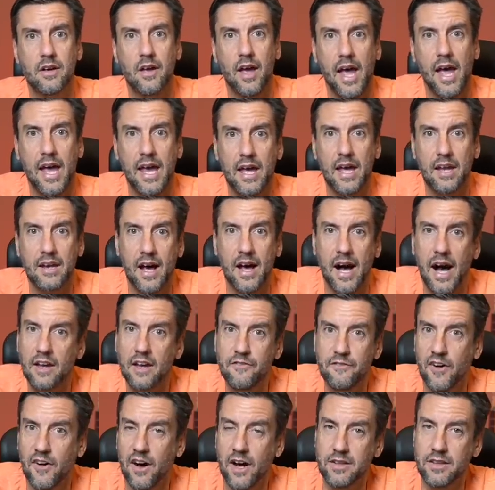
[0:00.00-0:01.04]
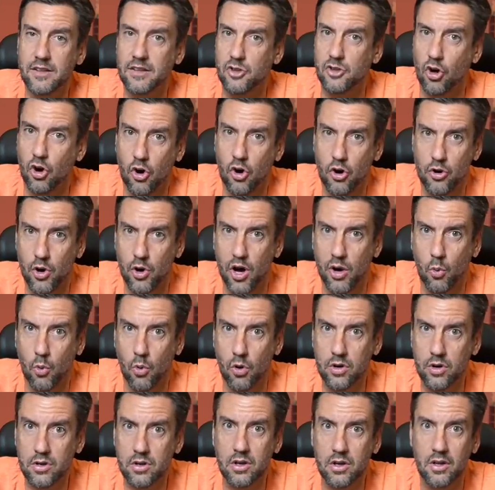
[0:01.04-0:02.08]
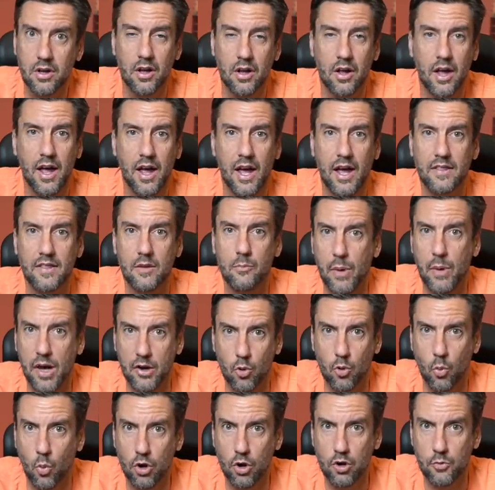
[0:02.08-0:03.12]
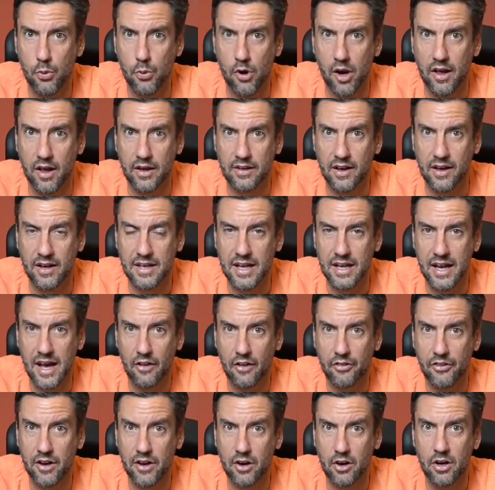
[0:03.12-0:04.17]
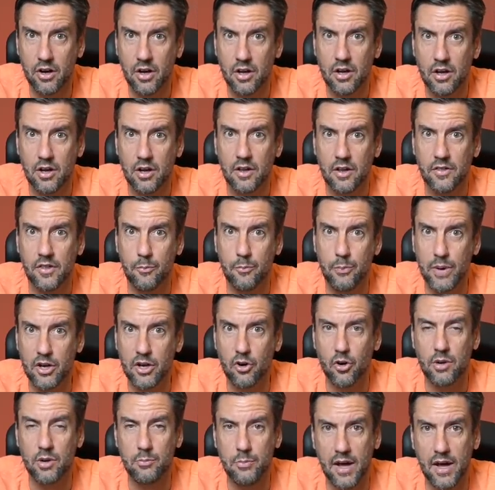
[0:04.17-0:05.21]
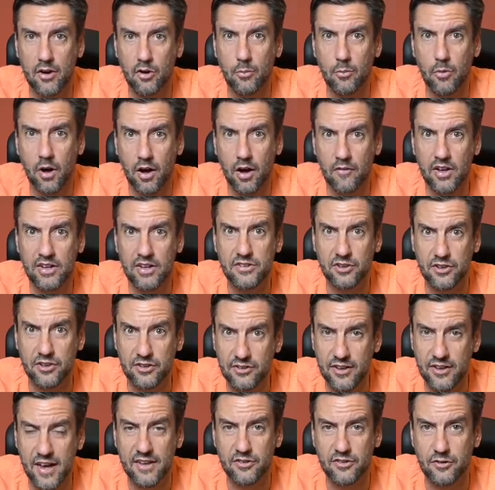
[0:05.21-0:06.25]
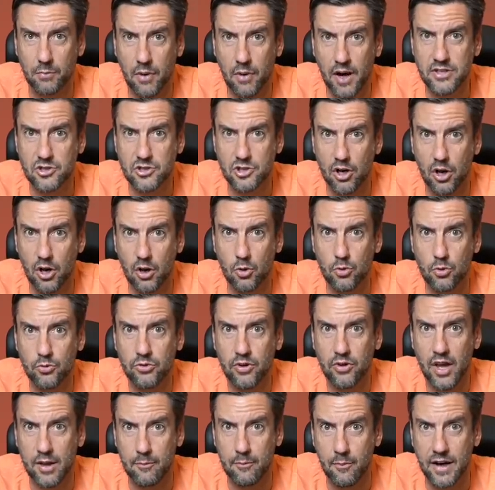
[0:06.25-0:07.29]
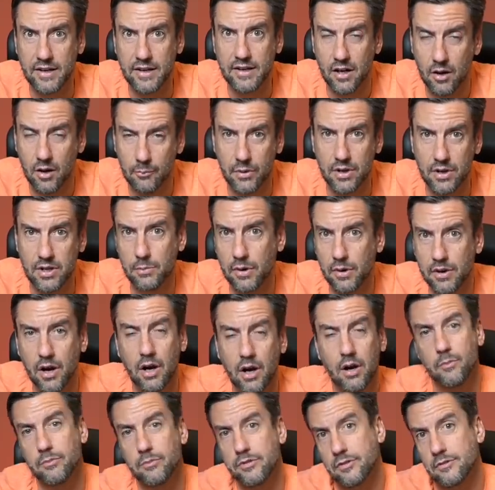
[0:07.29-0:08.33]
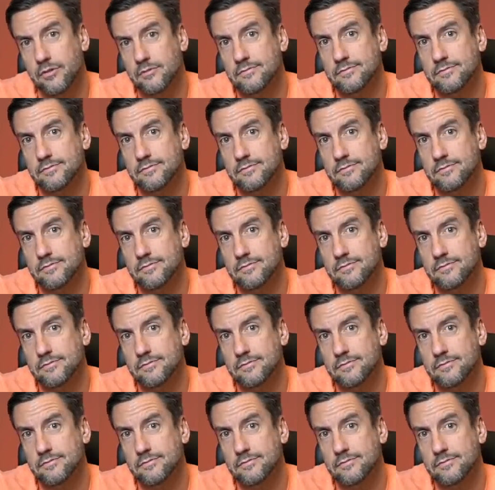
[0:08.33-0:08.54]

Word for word: And I find that the harder I work and the better work product I get out there, the bigger and better of a success my shows and my company becomes.